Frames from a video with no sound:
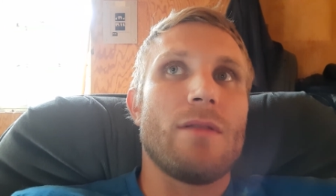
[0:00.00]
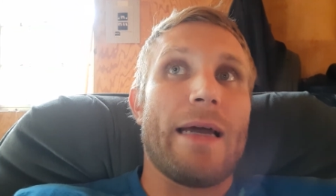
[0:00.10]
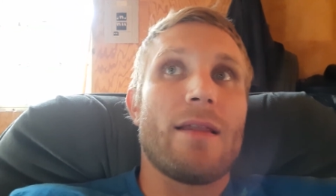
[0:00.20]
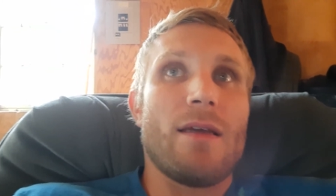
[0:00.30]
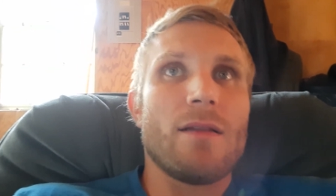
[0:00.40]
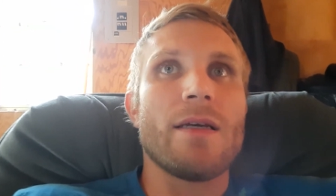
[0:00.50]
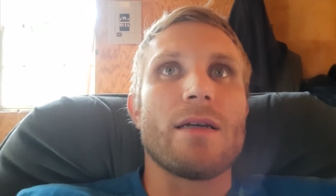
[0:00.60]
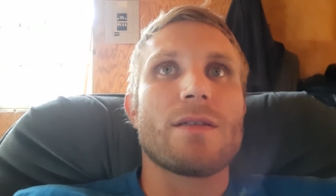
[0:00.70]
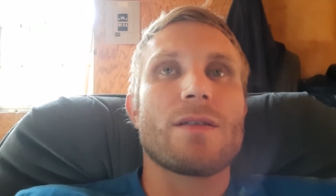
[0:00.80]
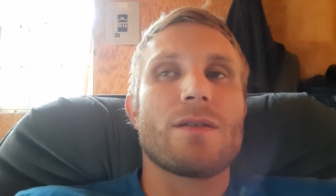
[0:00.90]
like the
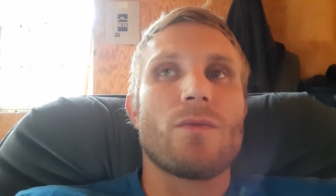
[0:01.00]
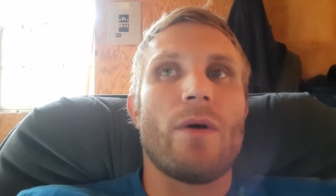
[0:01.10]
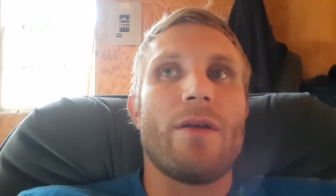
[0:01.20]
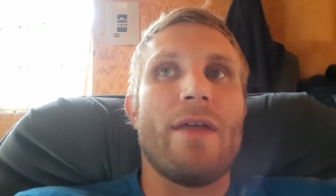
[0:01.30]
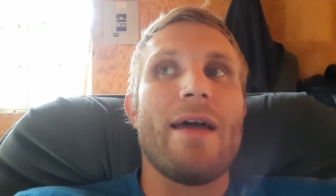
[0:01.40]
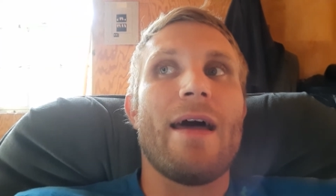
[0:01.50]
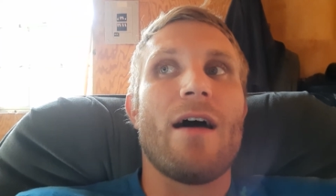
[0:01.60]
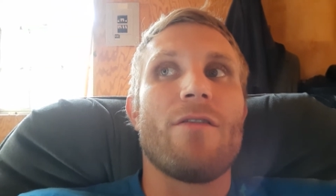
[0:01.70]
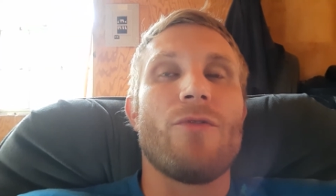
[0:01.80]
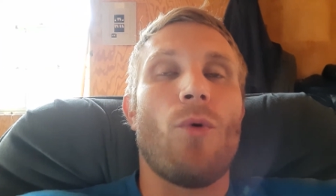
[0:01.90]
elites, where they
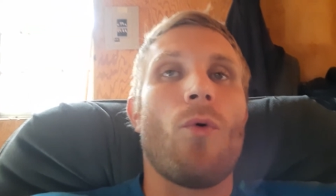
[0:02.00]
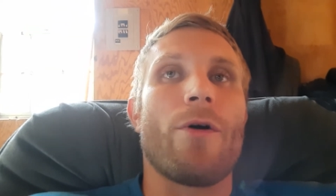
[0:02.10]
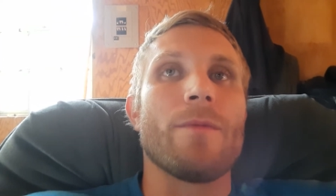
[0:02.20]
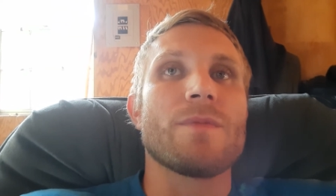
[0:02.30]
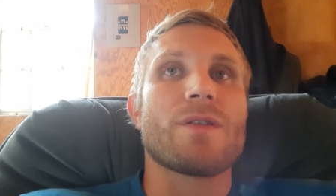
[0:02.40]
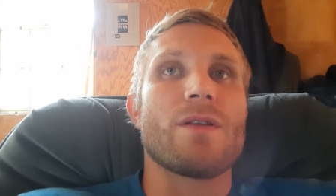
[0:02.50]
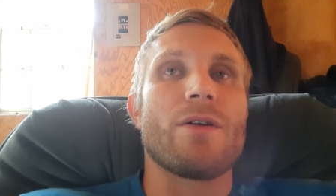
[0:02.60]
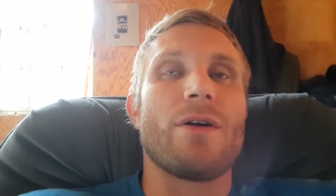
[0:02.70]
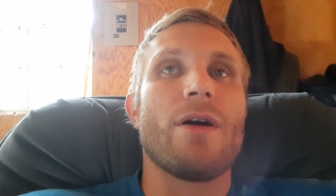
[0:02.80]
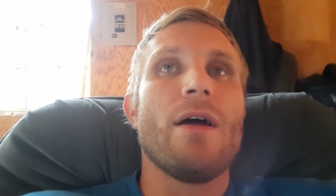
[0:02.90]
have norms that
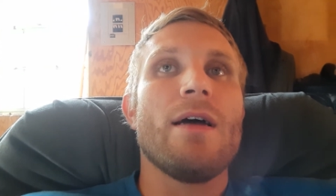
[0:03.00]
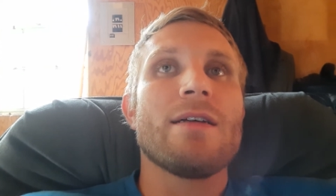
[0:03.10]
are